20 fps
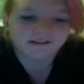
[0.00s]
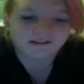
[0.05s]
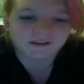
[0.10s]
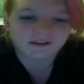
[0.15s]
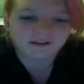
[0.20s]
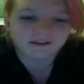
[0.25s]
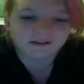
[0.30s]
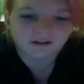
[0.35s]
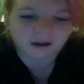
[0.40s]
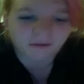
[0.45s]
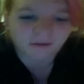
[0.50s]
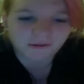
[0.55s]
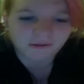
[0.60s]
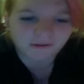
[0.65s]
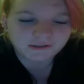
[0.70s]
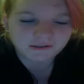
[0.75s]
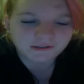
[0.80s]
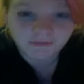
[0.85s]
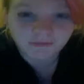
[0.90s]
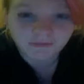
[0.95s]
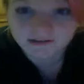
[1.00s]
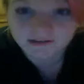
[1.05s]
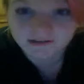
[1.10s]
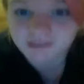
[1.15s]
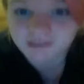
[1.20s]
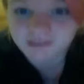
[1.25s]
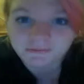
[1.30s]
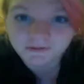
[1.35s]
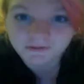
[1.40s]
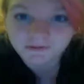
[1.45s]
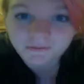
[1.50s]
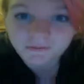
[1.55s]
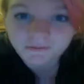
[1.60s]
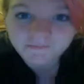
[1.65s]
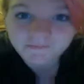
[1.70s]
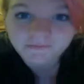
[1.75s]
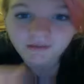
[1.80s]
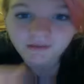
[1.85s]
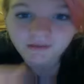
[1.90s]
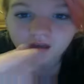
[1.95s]
so I'm going to talk about septum.
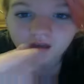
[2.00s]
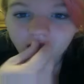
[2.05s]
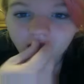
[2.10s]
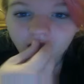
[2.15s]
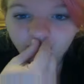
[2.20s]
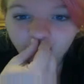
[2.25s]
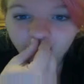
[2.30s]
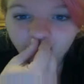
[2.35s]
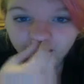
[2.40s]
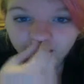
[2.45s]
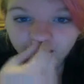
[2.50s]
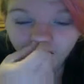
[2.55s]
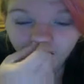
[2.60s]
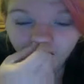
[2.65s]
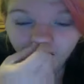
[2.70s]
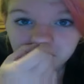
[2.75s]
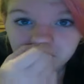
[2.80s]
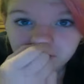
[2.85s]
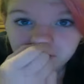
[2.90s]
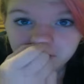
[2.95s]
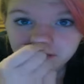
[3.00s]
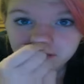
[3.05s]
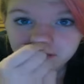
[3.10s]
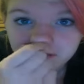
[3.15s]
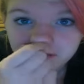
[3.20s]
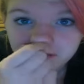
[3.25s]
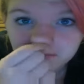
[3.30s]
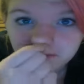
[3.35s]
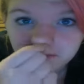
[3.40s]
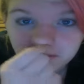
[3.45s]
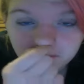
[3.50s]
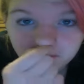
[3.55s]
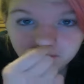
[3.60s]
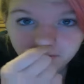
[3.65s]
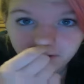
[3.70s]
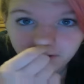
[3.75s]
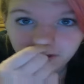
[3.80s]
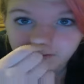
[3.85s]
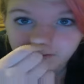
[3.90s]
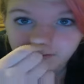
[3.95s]
I had my septum, but I
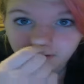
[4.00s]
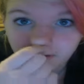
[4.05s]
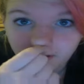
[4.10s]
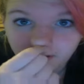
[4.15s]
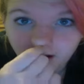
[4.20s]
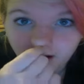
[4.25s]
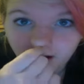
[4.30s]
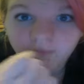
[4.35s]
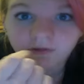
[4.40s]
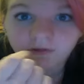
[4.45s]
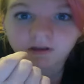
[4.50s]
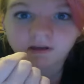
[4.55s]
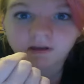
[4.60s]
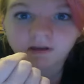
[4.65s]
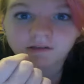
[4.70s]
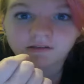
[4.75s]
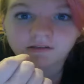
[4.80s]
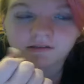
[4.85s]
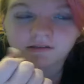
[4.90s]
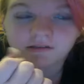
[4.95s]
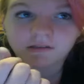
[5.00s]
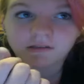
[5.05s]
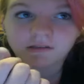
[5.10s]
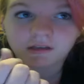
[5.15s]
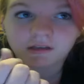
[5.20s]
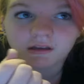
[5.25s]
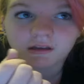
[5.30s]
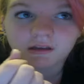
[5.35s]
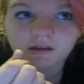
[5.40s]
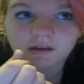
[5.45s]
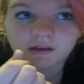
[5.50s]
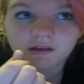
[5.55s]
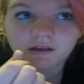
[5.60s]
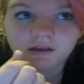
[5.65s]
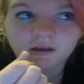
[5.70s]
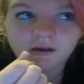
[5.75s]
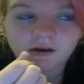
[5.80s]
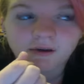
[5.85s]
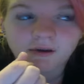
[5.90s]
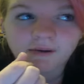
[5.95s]
took it out because,
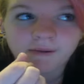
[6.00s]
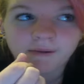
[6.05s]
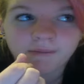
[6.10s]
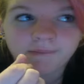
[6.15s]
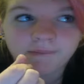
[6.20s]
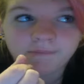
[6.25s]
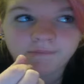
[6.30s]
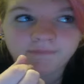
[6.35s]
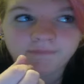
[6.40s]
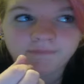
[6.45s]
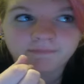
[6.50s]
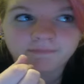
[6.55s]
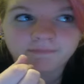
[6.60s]
um,